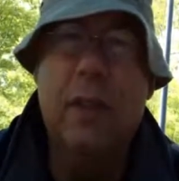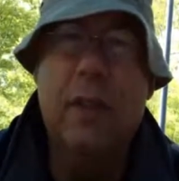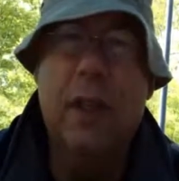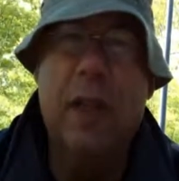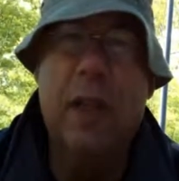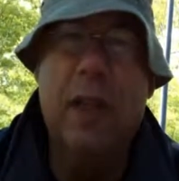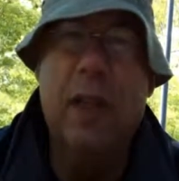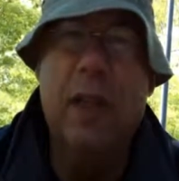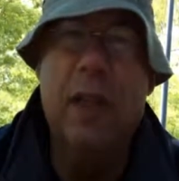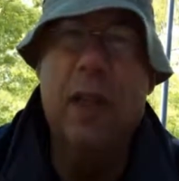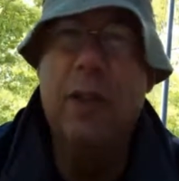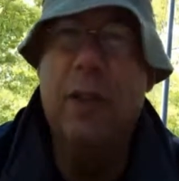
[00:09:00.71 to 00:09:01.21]

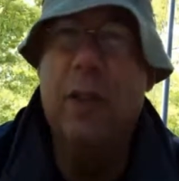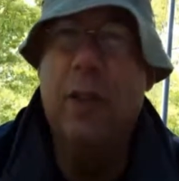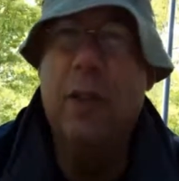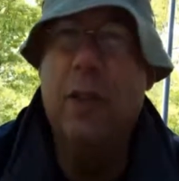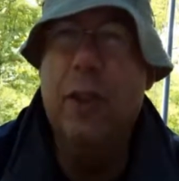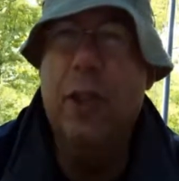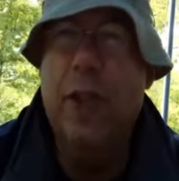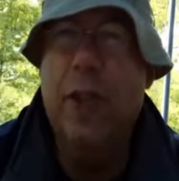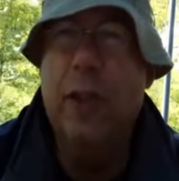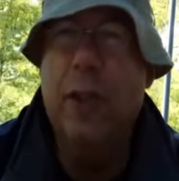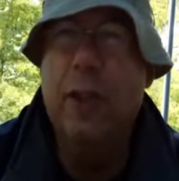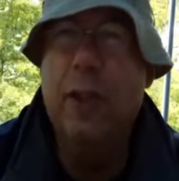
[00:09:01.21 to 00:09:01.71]
and these are
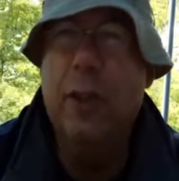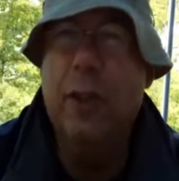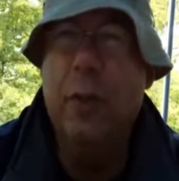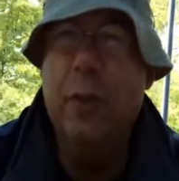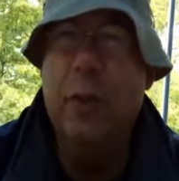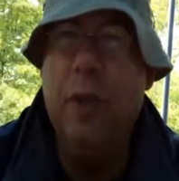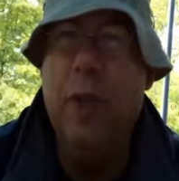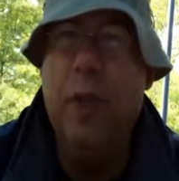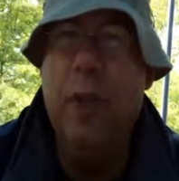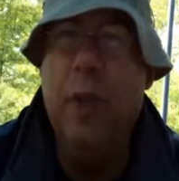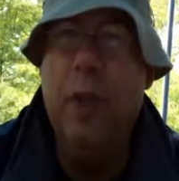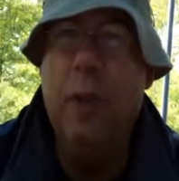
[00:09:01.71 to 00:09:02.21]
changes
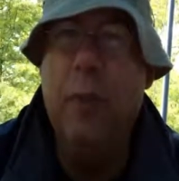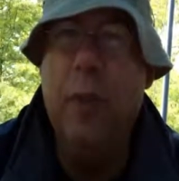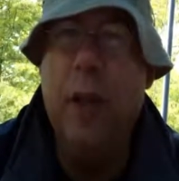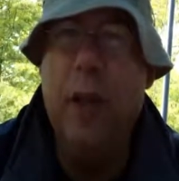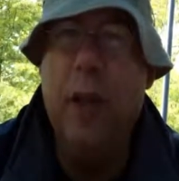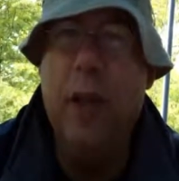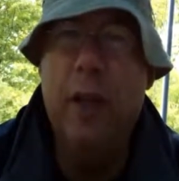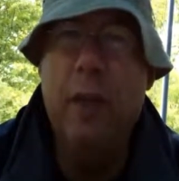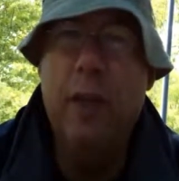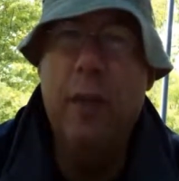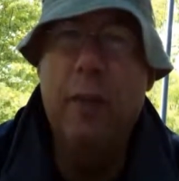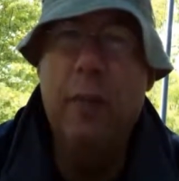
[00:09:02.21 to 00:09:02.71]
we need to
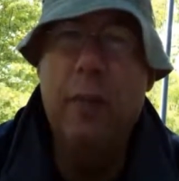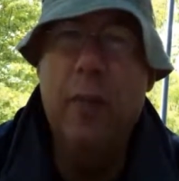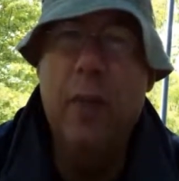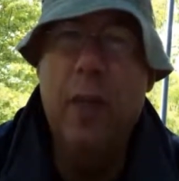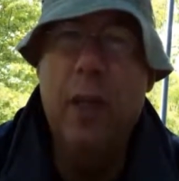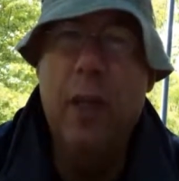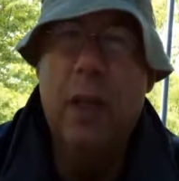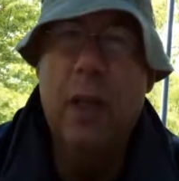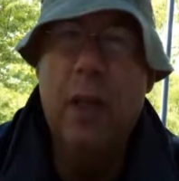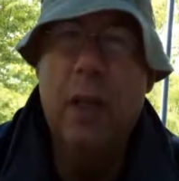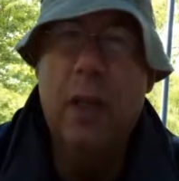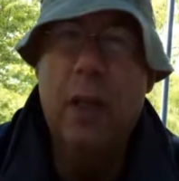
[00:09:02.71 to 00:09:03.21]
make.
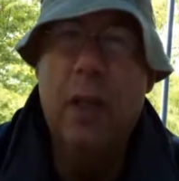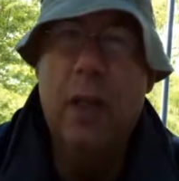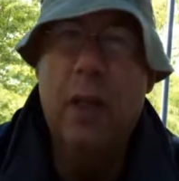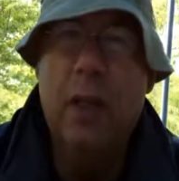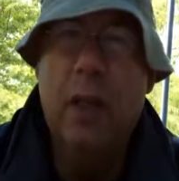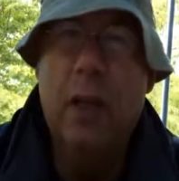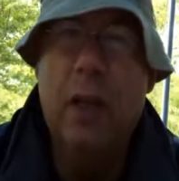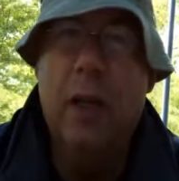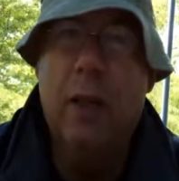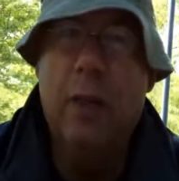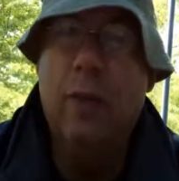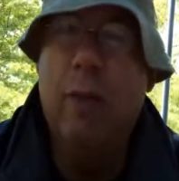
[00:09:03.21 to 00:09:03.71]

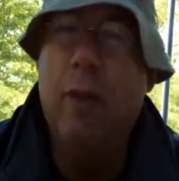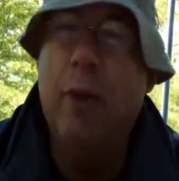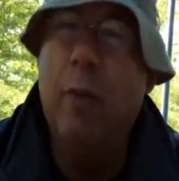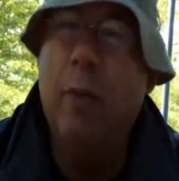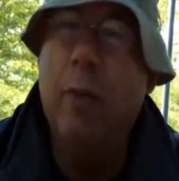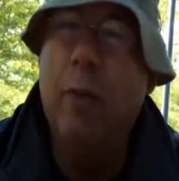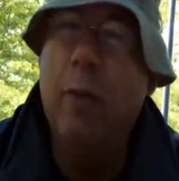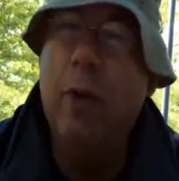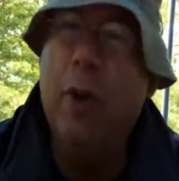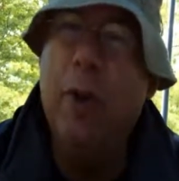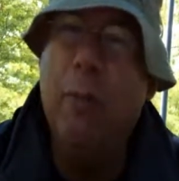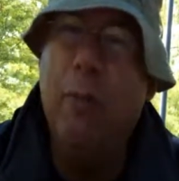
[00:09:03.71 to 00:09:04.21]
So I'm
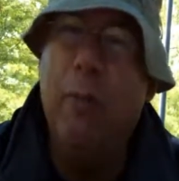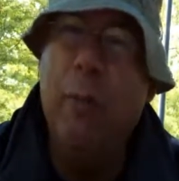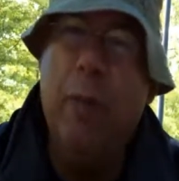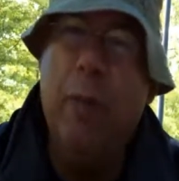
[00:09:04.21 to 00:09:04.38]
a